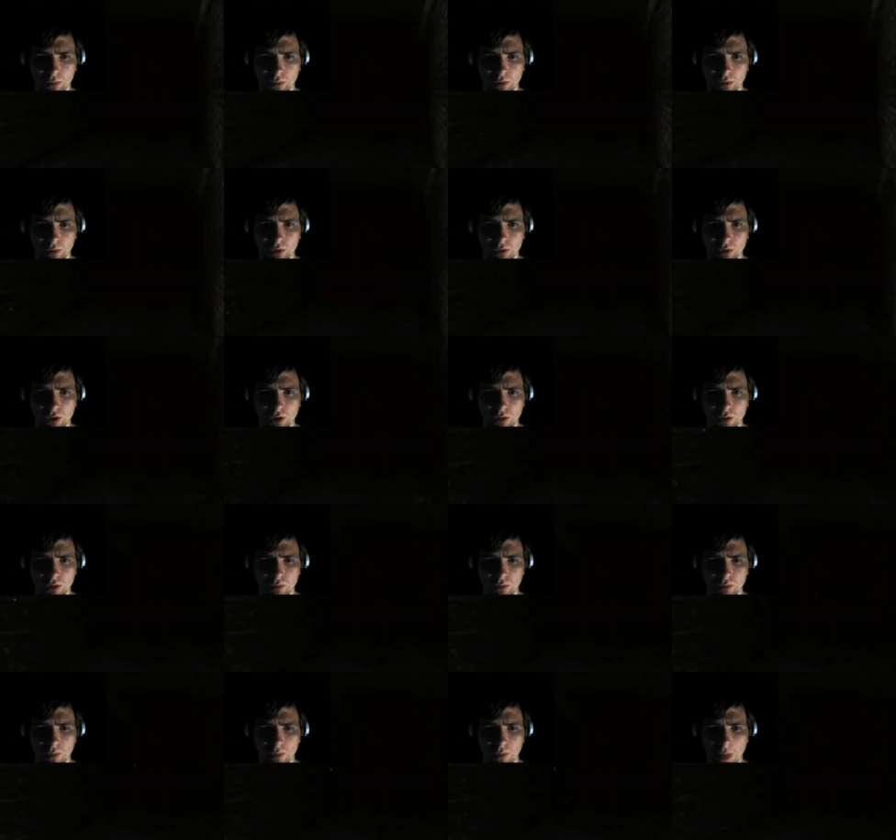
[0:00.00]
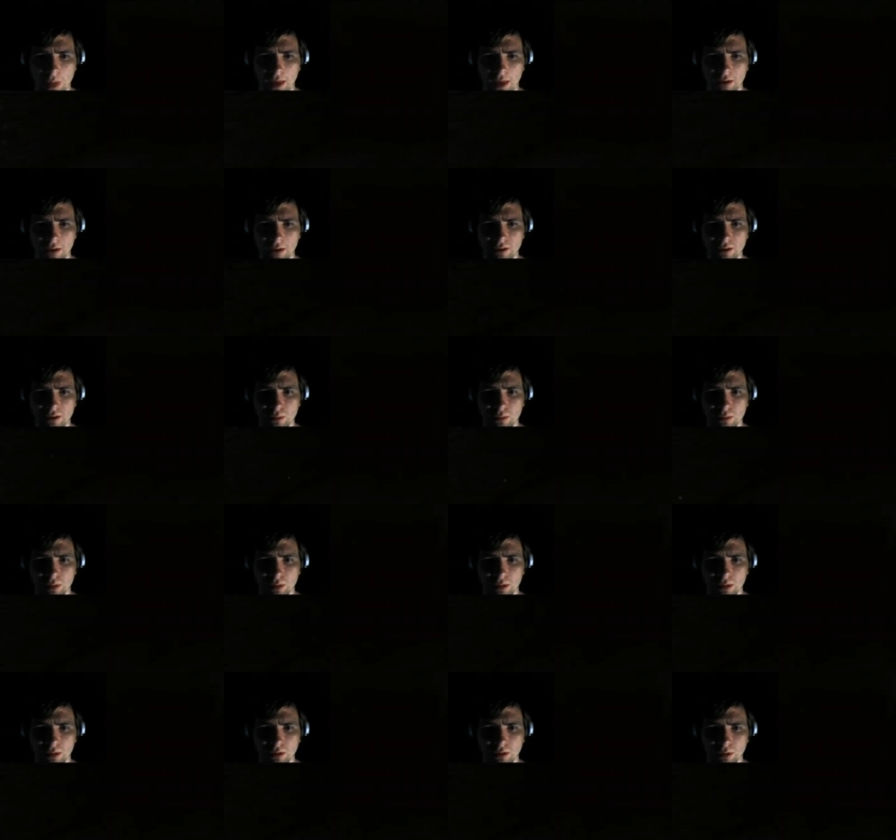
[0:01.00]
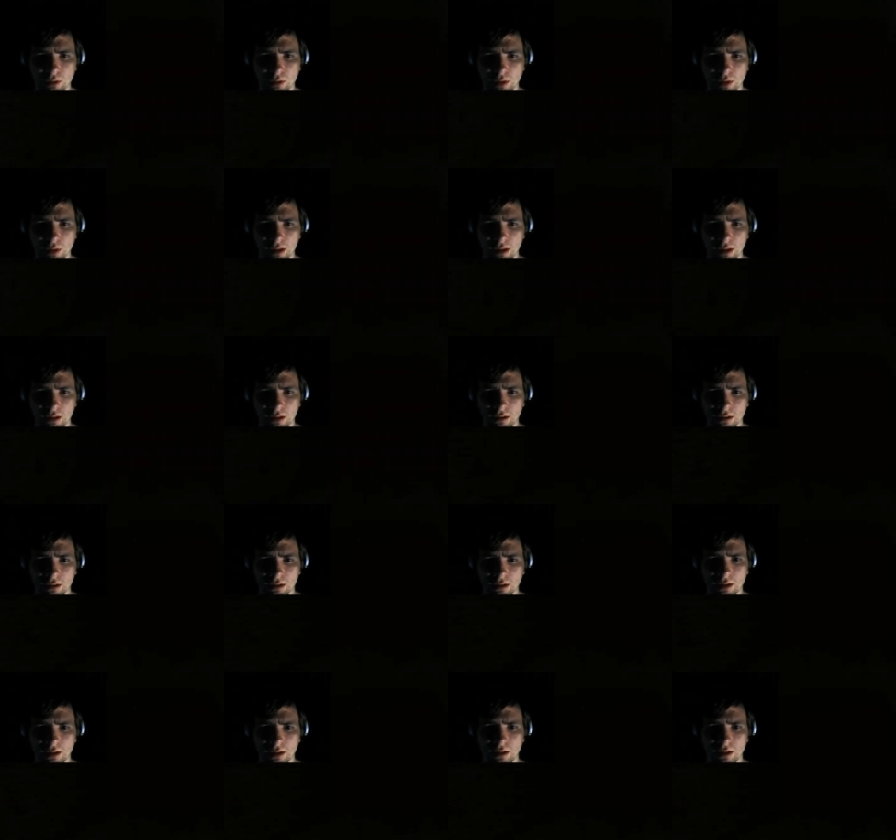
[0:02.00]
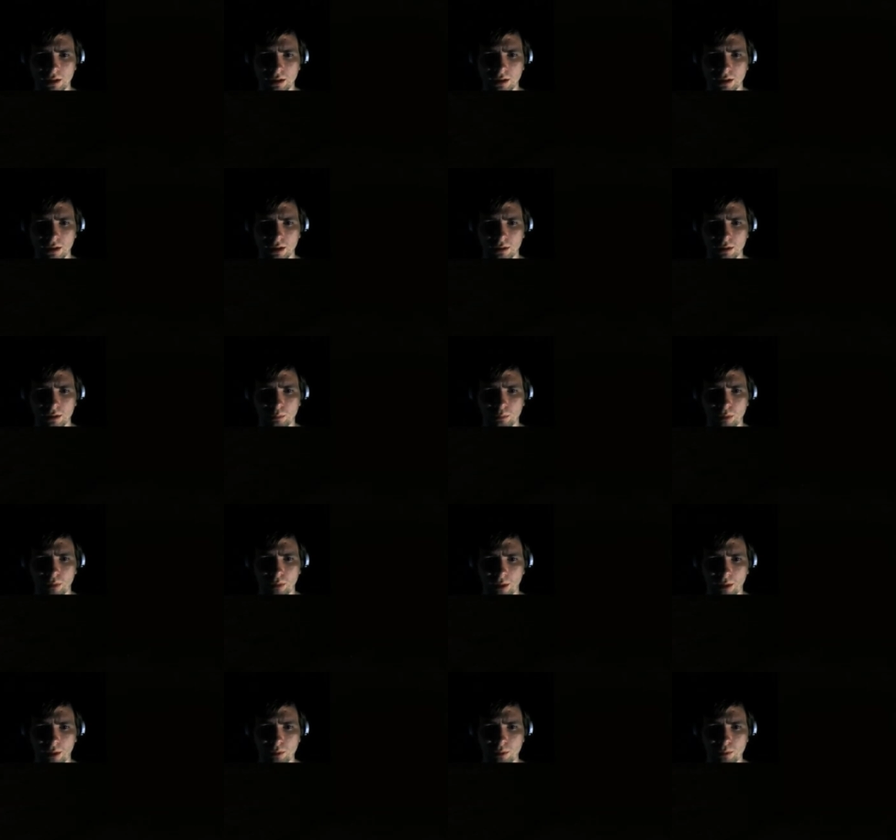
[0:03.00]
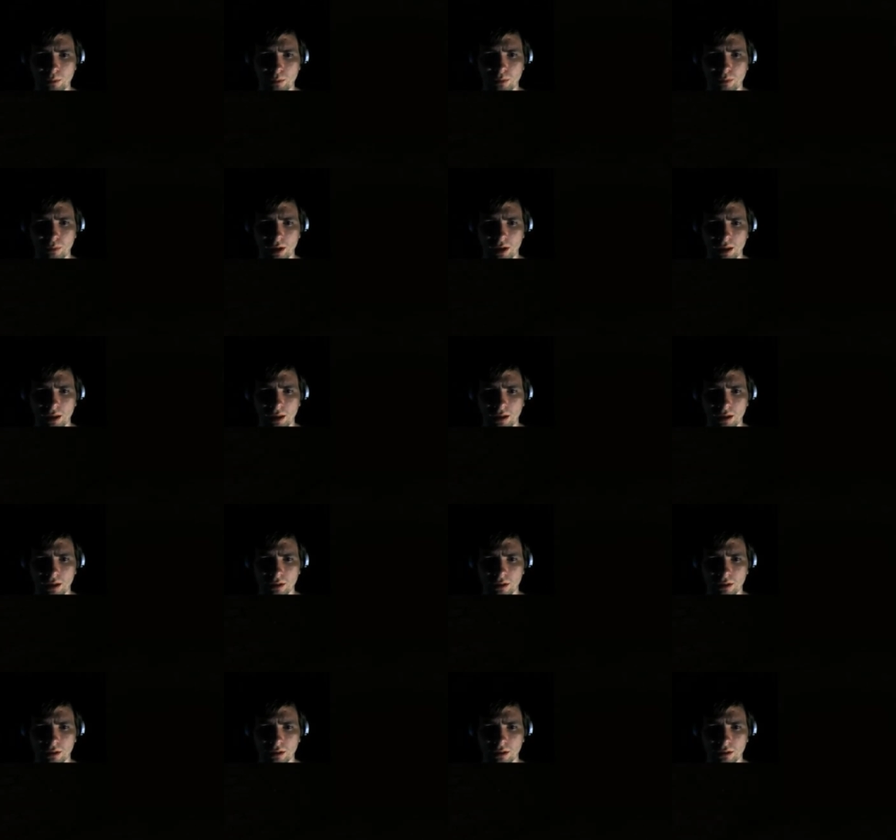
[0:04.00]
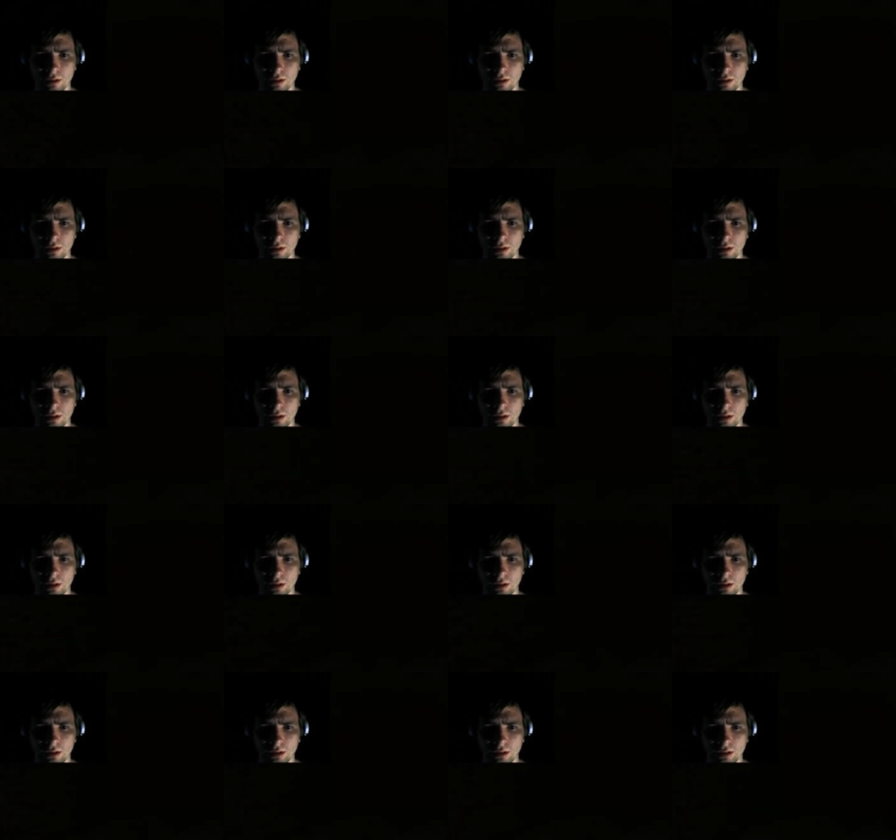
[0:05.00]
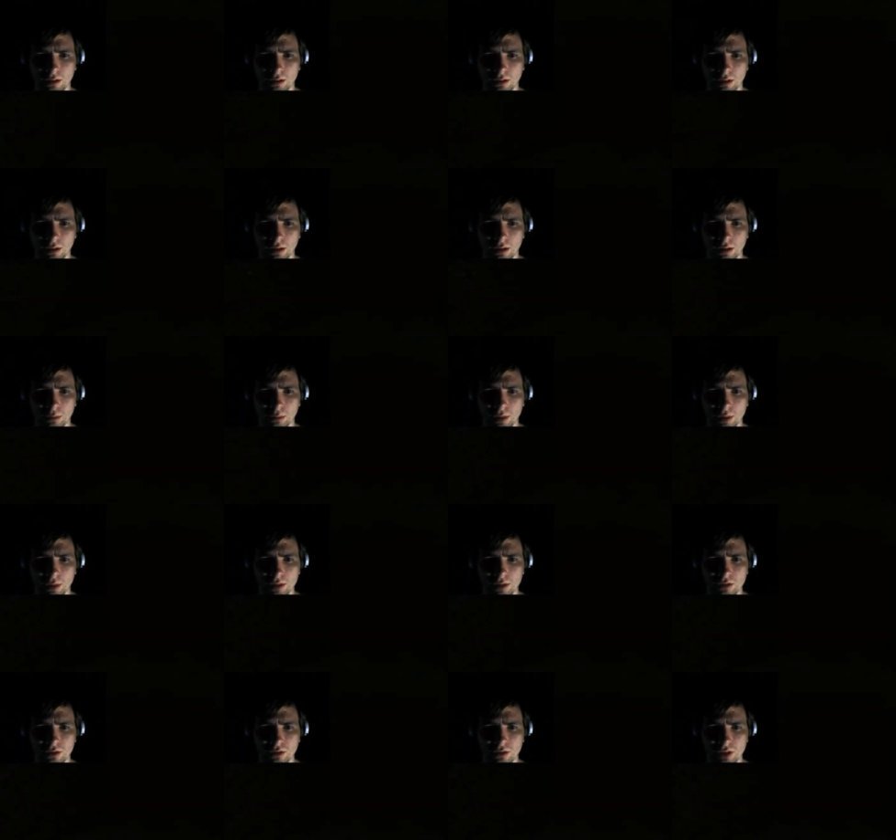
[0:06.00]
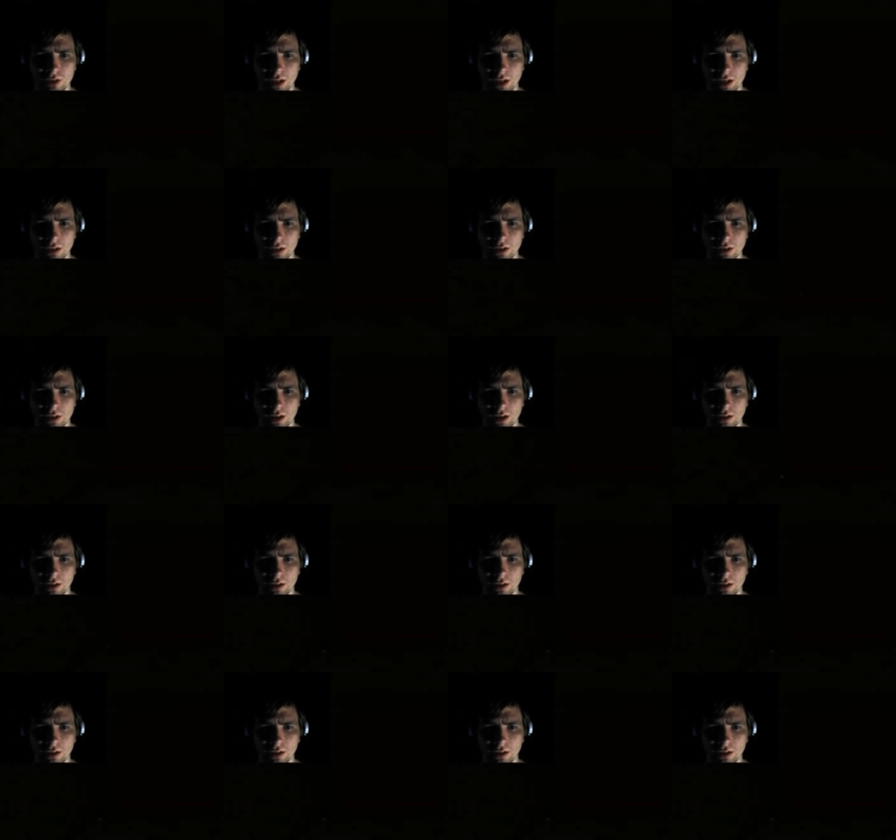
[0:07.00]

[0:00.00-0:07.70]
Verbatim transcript: too there haven't been too many uh, pipes breaking or uh, monster sightings yet.